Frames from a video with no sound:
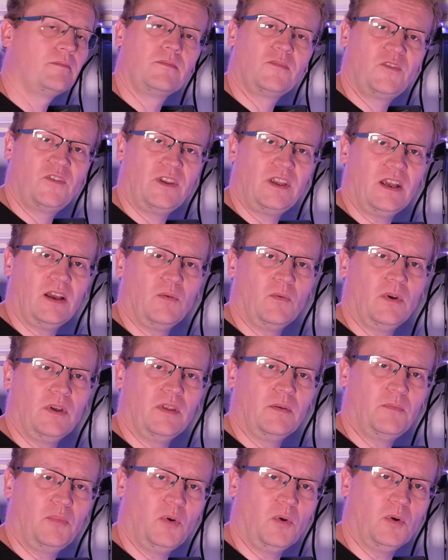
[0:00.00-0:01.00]
figure out where
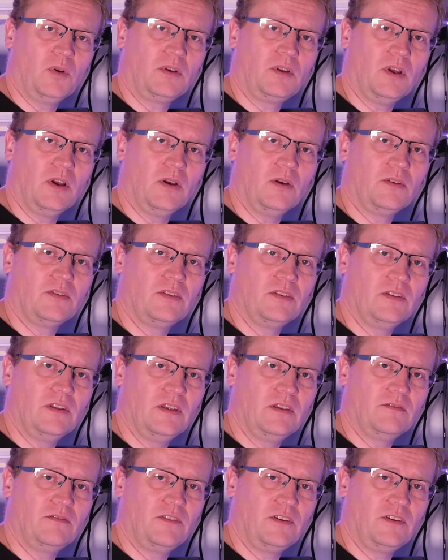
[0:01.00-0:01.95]
the port goes and then